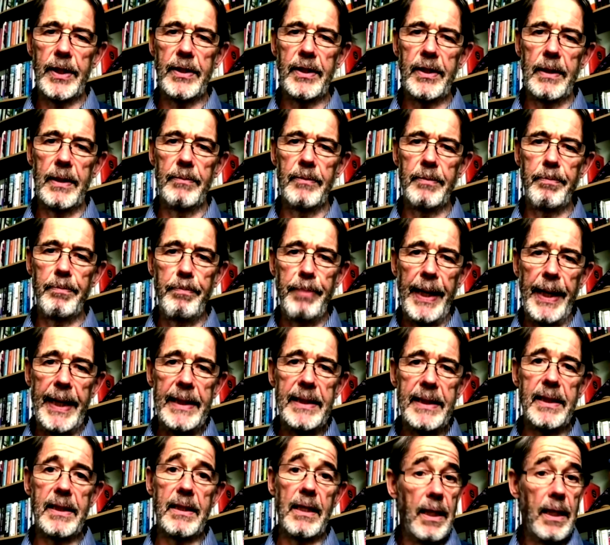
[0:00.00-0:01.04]
systems
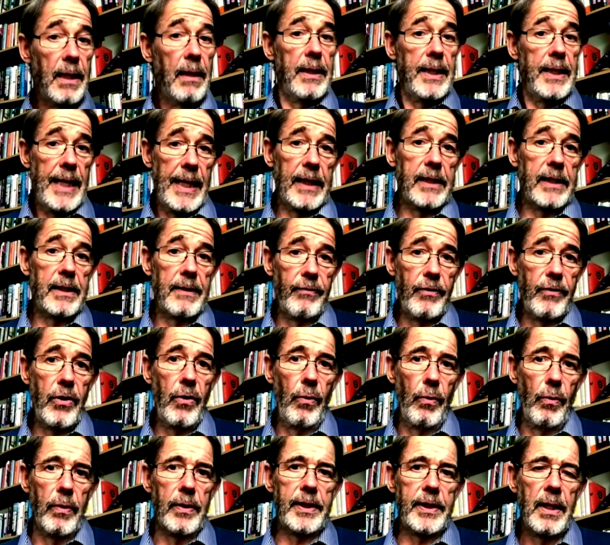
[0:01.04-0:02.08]
based, yes, of
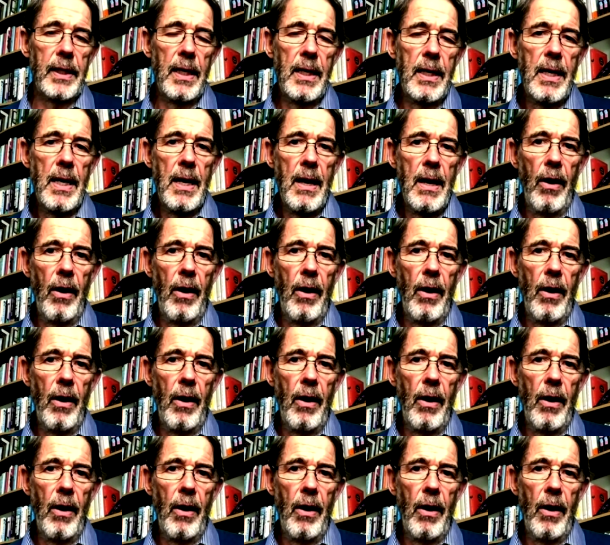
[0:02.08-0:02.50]
course,